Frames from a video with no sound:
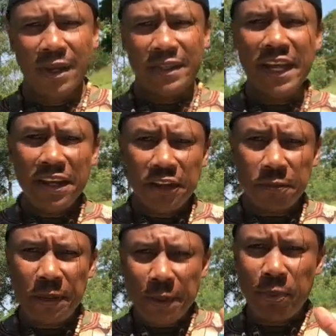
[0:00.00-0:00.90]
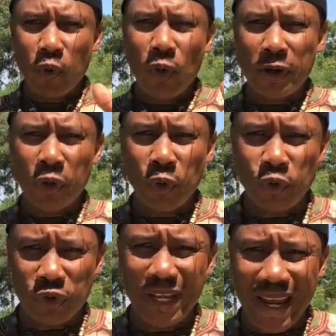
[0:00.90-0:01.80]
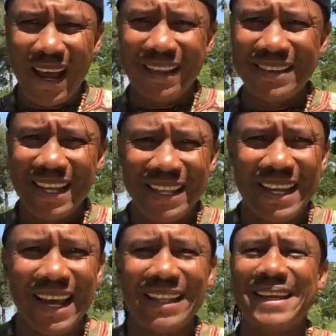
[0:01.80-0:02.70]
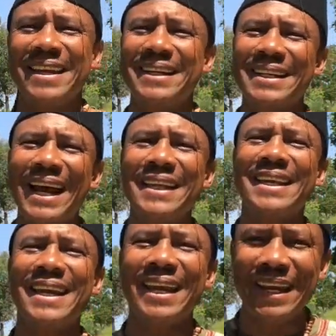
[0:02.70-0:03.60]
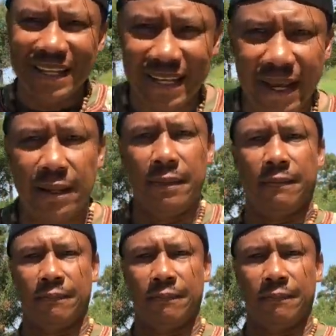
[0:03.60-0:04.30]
These people who are known today as Indian, they are not Indian.